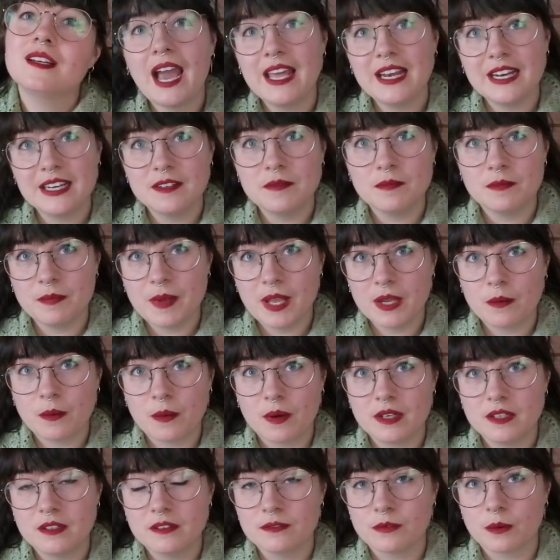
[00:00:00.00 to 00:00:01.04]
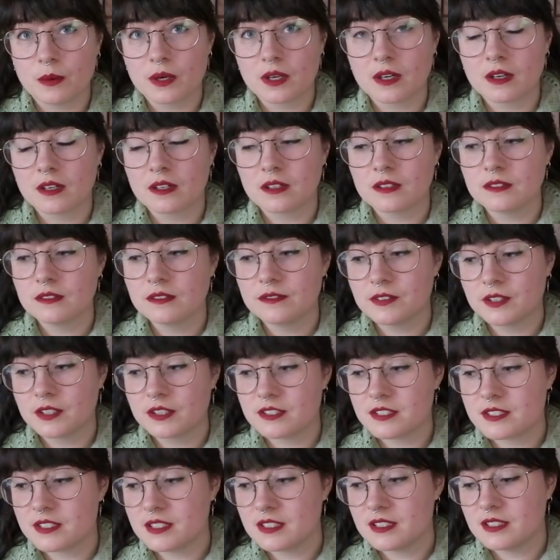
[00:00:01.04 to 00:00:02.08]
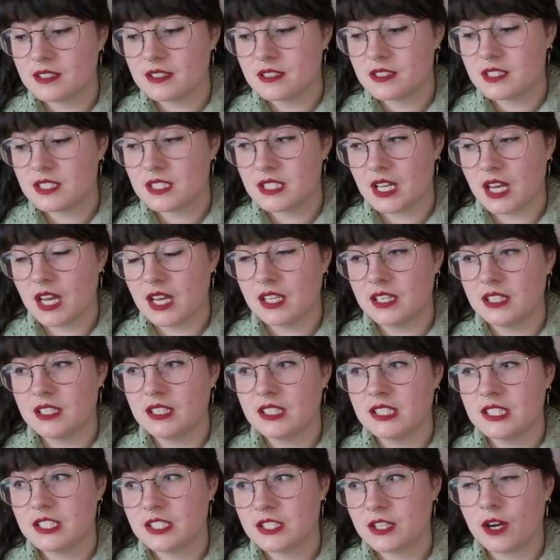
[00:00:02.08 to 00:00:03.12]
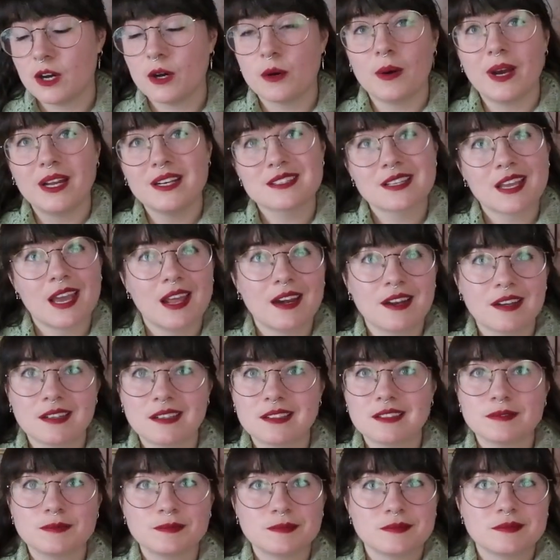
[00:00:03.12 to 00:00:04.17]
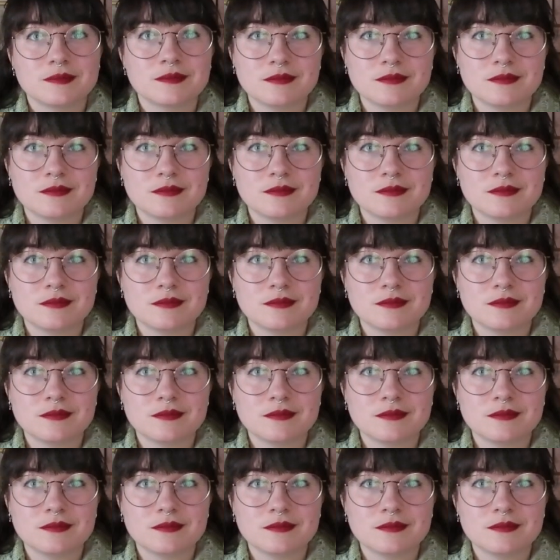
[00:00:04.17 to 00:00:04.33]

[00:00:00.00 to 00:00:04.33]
I didn't make one for her first son, so I just kind of